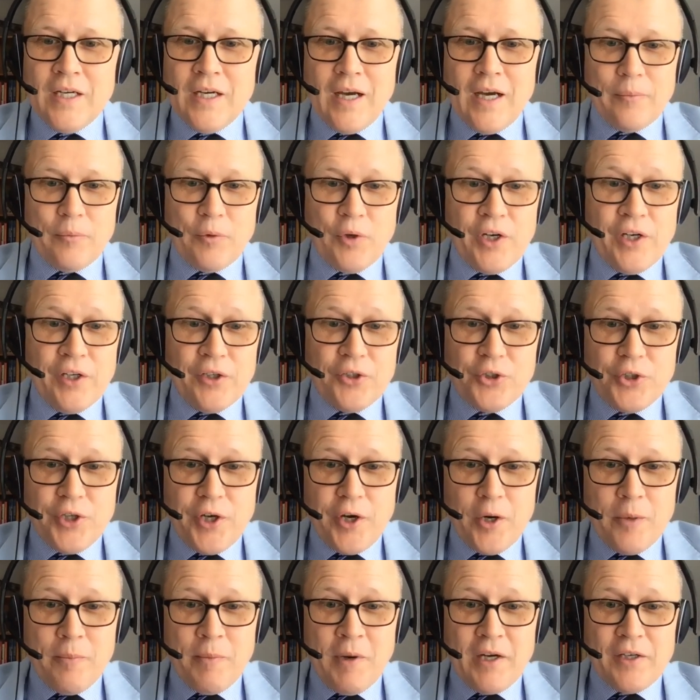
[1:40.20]
I'm going to
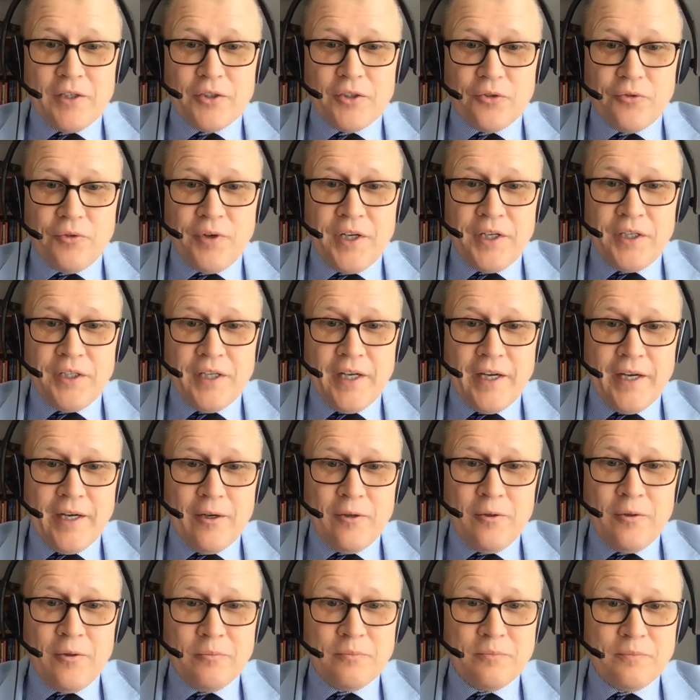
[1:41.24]
share my screen
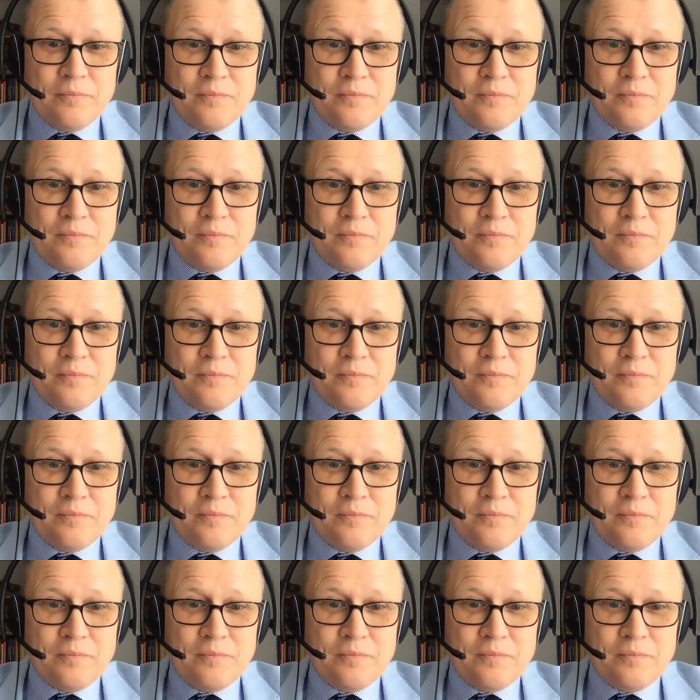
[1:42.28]
now.